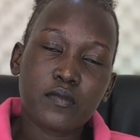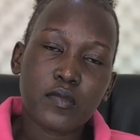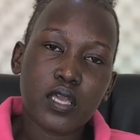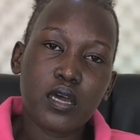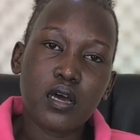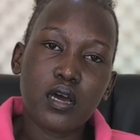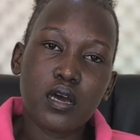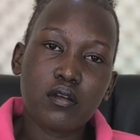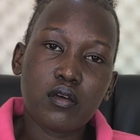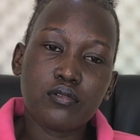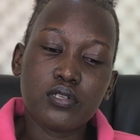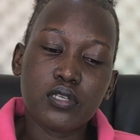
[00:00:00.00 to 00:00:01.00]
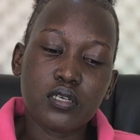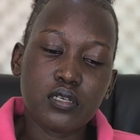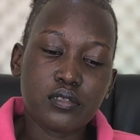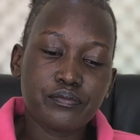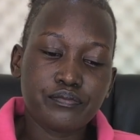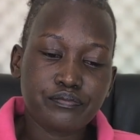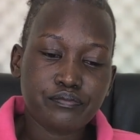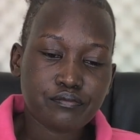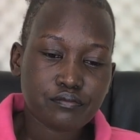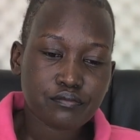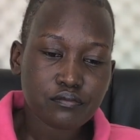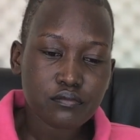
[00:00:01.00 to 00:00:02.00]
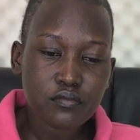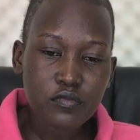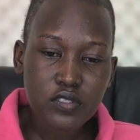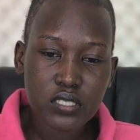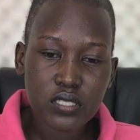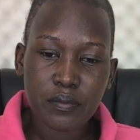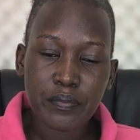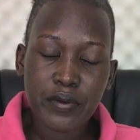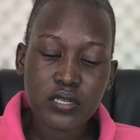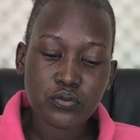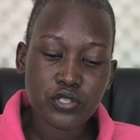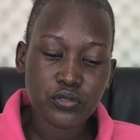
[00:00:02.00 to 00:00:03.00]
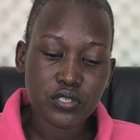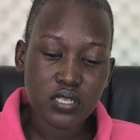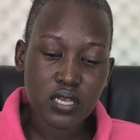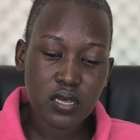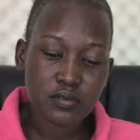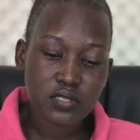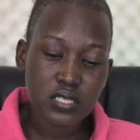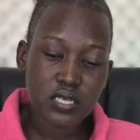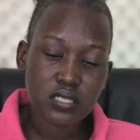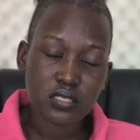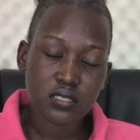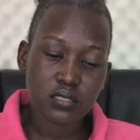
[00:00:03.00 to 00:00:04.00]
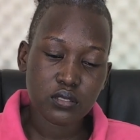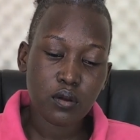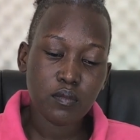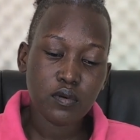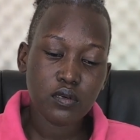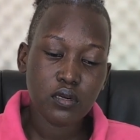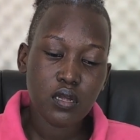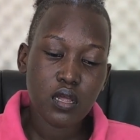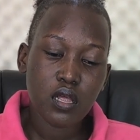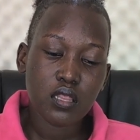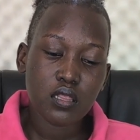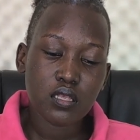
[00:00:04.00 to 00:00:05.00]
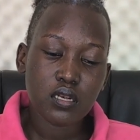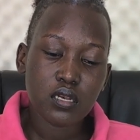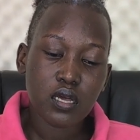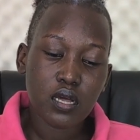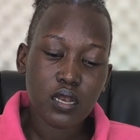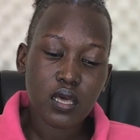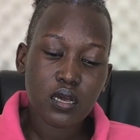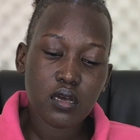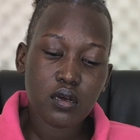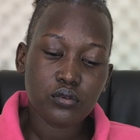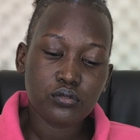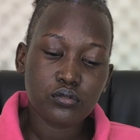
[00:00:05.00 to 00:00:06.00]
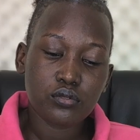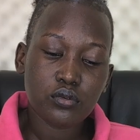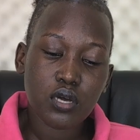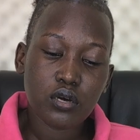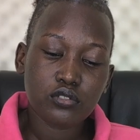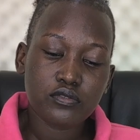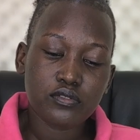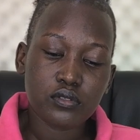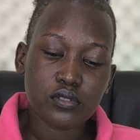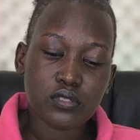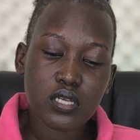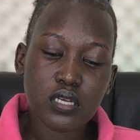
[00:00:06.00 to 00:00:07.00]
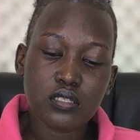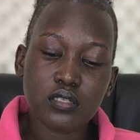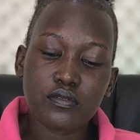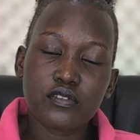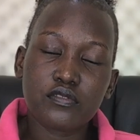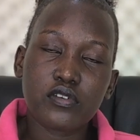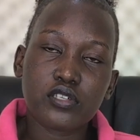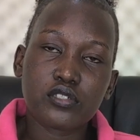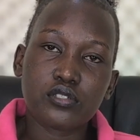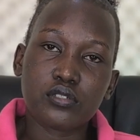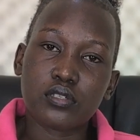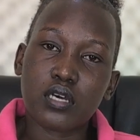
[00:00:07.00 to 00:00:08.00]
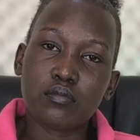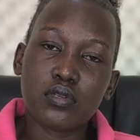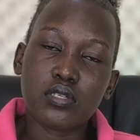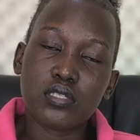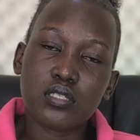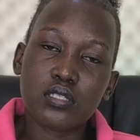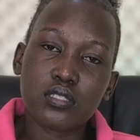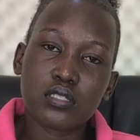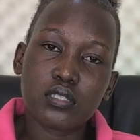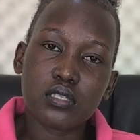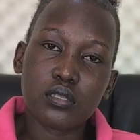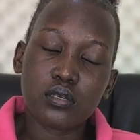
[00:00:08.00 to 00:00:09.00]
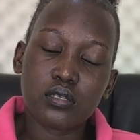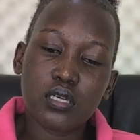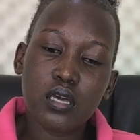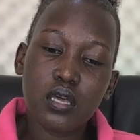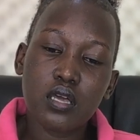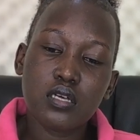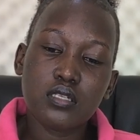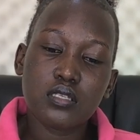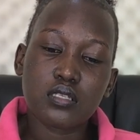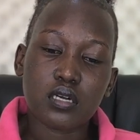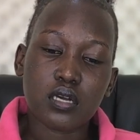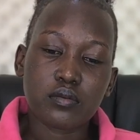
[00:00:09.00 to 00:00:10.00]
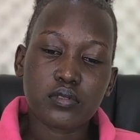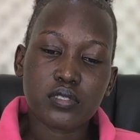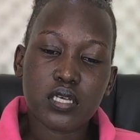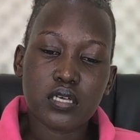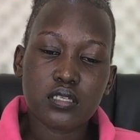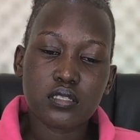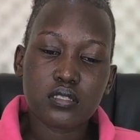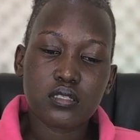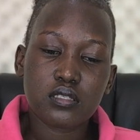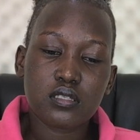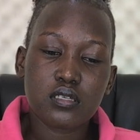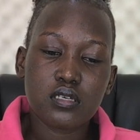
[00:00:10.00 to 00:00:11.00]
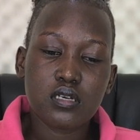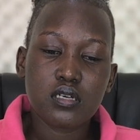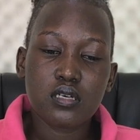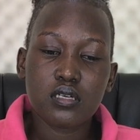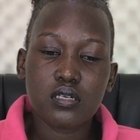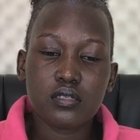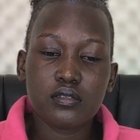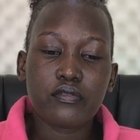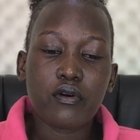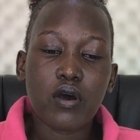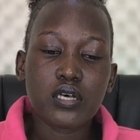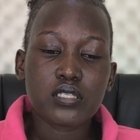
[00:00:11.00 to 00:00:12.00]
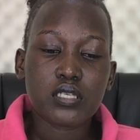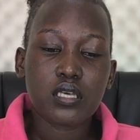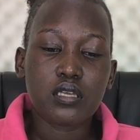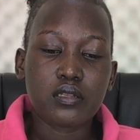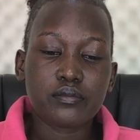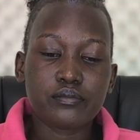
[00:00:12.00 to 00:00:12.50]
around the part which was circumcised, it's normal. Then look out for signs of infection and bleeding still on the circumcised foreskin.